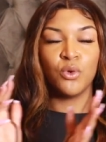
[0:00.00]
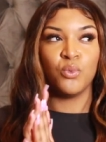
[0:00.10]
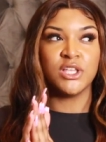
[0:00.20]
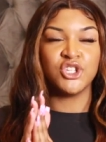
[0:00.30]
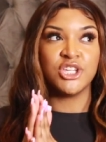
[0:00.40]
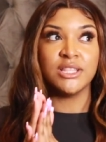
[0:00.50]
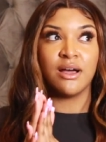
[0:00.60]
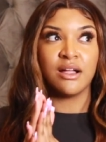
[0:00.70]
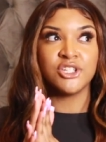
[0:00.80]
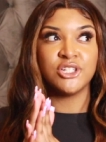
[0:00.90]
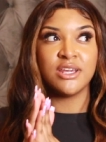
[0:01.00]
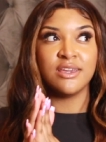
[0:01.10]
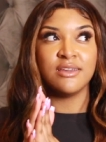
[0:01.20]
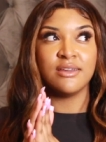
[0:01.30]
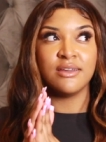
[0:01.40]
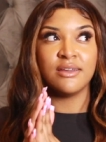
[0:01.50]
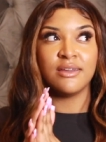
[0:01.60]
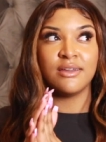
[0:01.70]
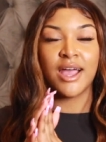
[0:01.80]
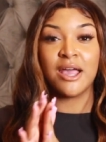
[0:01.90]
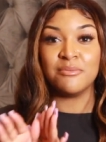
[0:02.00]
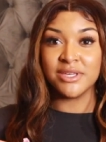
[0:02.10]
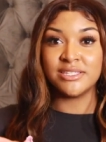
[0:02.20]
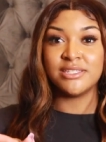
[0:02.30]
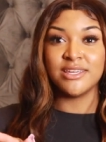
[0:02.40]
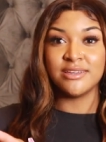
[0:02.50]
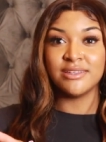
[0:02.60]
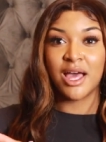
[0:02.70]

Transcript: when she launched it, I missed it.